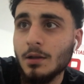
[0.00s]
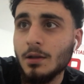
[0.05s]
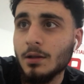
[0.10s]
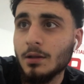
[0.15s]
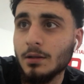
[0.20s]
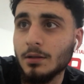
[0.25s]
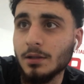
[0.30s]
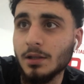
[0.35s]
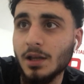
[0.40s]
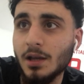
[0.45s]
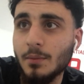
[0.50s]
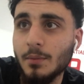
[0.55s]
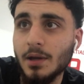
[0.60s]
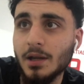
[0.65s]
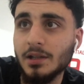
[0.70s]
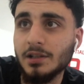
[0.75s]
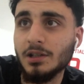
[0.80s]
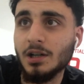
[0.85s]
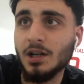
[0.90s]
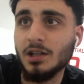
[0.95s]
yeah,
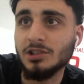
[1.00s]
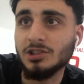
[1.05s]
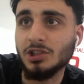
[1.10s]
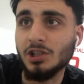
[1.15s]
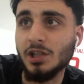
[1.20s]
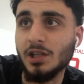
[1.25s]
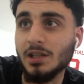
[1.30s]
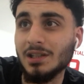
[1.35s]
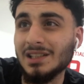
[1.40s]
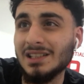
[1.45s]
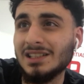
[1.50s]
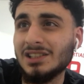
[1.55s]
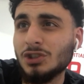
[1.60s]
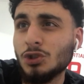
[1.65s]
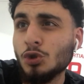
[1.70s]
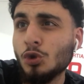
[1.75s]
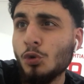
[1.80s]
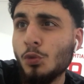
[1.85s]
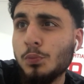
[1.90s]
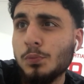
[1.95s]
man. So he
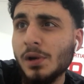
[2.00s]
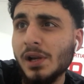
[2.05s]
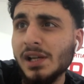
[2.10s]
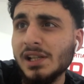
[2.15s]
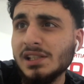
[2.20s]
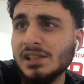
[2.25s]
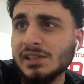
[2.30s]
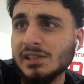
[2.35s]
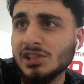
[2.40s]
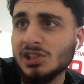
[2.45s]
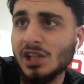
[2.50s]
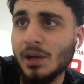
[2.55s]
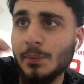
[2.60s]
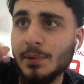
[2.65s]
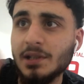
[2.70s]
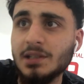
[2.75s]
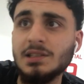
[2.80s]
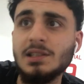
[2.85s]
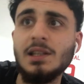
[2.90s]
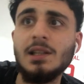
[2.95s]
still plays in the
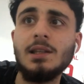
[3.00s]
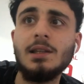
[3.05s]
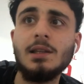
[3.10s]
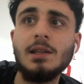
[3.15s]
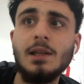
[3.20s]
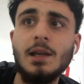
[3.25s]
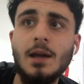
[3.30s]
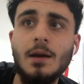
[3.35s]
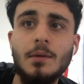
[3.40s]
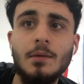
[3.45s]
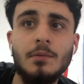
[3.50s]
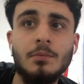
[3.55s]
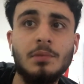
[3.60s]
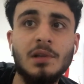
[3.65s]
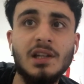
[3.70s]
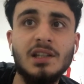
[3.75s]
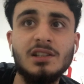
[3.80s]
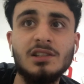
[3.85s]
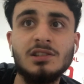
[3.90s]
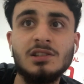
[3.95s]
Japanese league yet,
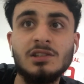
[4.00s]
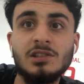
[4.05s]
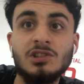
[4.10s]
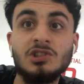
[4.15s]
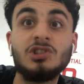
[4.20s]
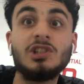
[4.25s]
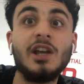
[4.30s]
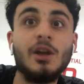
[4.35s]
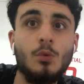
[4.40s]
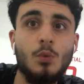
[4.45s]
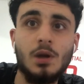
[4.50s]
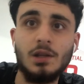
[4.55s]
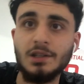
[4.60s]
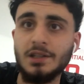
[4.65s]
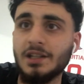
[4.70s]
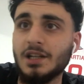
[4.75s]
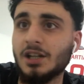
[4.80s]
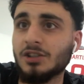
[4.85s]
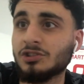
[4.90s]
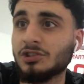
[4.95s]
plays in the J1
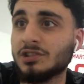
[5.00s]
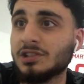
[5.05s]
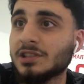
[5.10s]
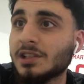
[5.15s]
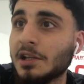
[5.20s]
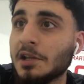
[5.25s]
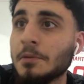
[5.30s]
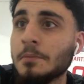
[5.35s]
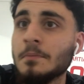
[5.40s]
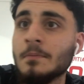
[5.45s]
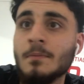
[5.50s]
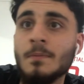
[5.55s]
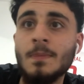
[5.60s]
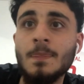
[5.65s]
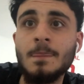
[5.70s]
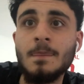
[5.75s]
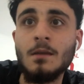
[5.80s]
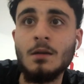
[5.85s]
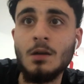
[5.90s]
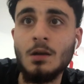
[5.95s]
league, I should say.
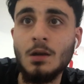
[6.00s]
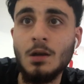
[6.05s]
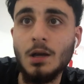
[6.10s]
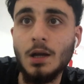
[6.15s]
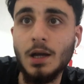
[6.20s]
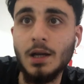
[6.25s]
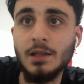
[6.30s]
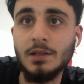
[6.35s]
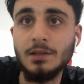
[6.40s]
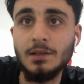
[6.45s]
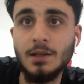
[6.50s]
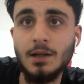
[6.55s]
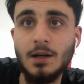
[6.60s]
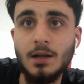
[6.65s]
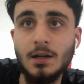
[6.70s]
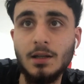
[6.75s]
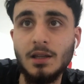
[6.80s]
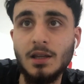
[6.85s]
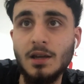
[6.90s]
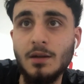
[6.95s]
And
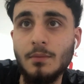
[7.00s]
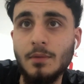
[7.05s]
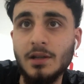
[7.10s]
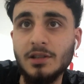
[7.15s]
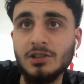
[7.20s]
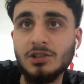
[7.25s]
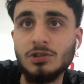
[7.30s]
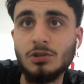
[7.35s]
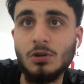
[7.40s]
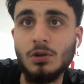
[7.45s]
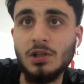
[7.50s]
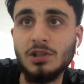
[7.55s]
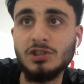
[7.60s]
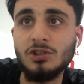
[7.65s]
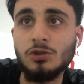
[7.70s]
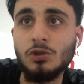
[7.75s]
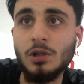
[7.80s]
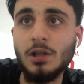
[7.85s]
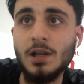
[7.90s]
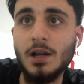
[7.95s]
yeah, man, so
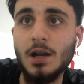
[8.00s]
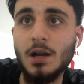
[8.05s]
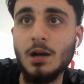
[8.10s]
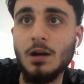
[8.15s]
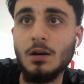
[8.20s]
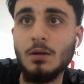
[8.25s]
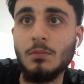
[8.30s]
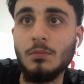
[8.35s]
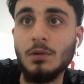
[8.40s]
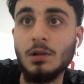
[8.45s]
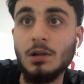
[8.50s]
let's look at,